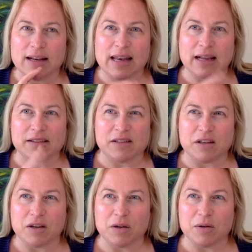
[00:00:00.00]

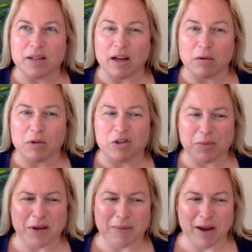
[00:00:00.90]
next newsletter, which should
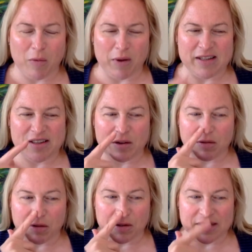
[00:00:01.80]
be coming out Wednesday or
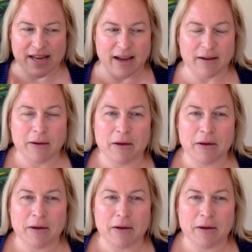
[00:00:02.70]
Thursday.